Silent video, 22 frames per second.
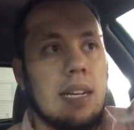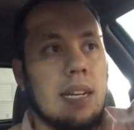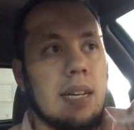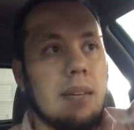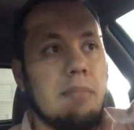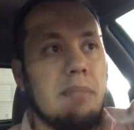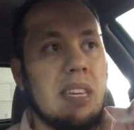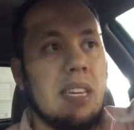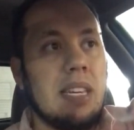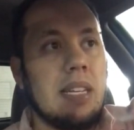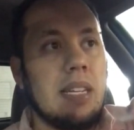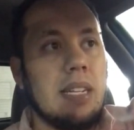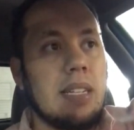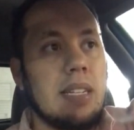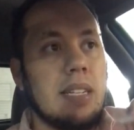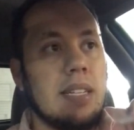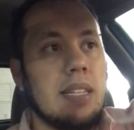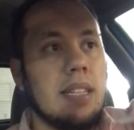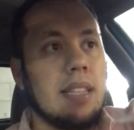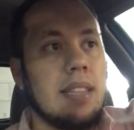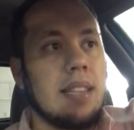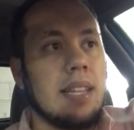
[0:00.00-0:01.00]
I mean,
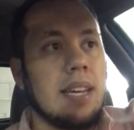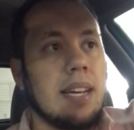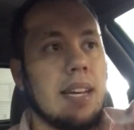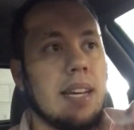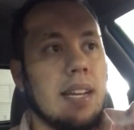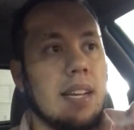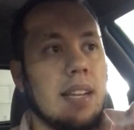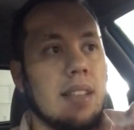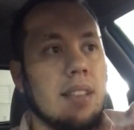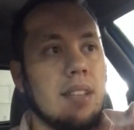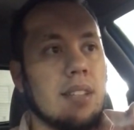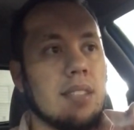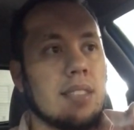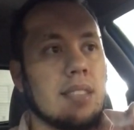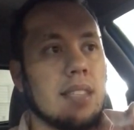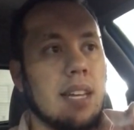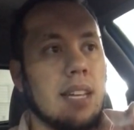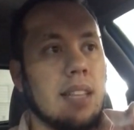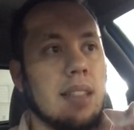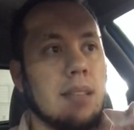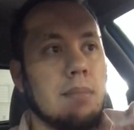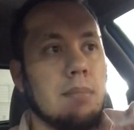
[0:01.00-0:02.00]
that kind of looks
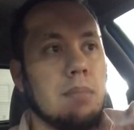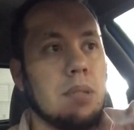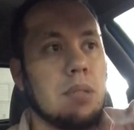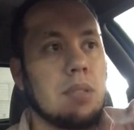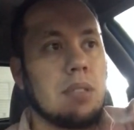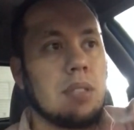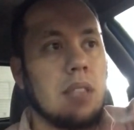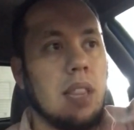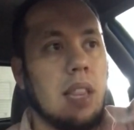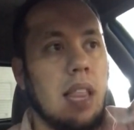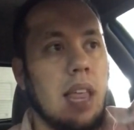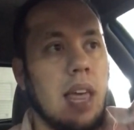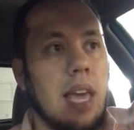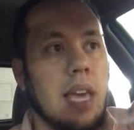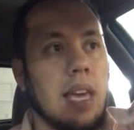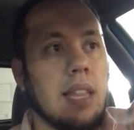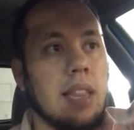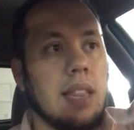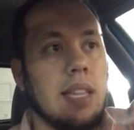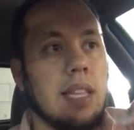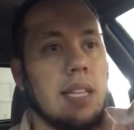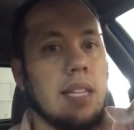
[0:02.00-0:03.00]
like the most
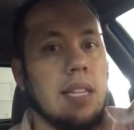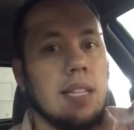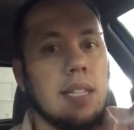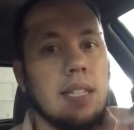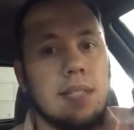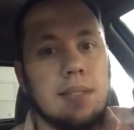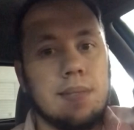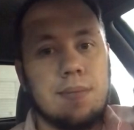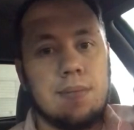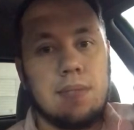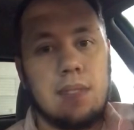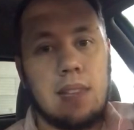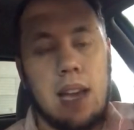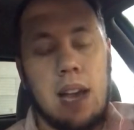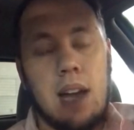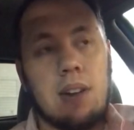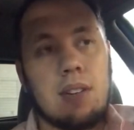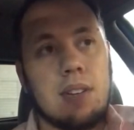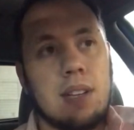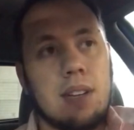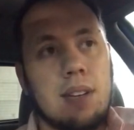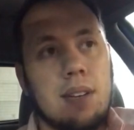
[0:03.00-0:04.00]
likely
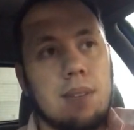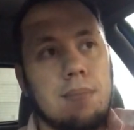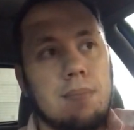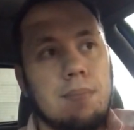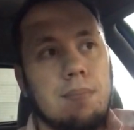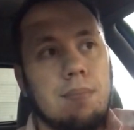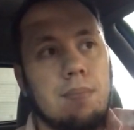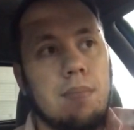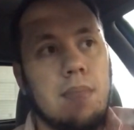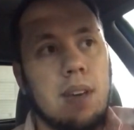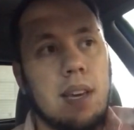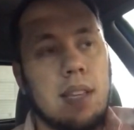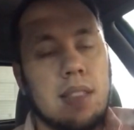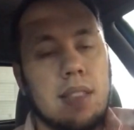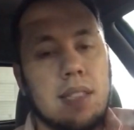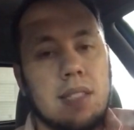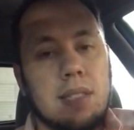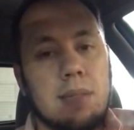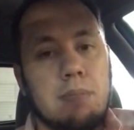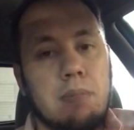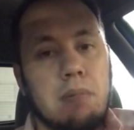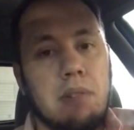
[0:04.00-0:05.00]
outcome at
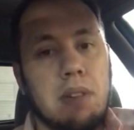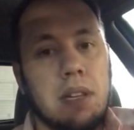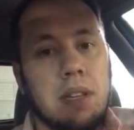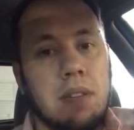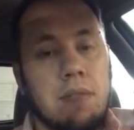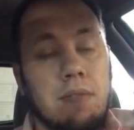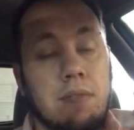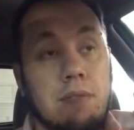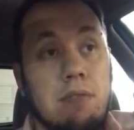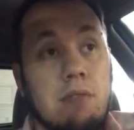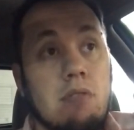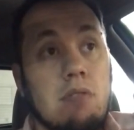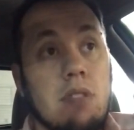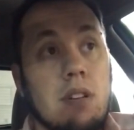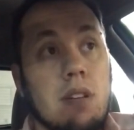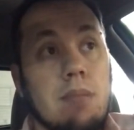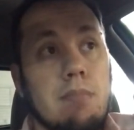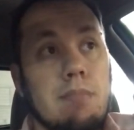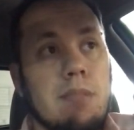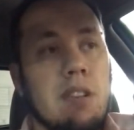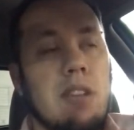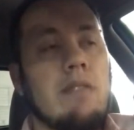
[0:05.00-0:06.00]
this point
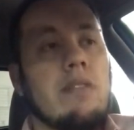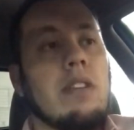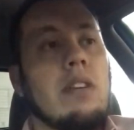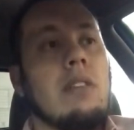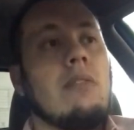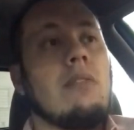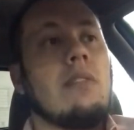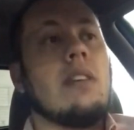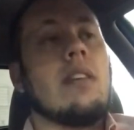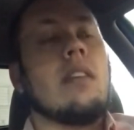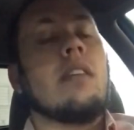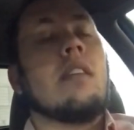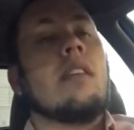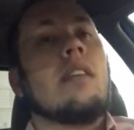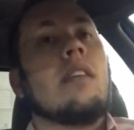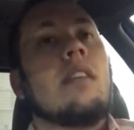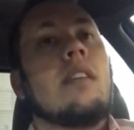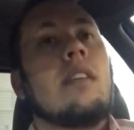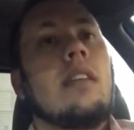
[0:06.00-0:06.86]
for Melvin Gordon.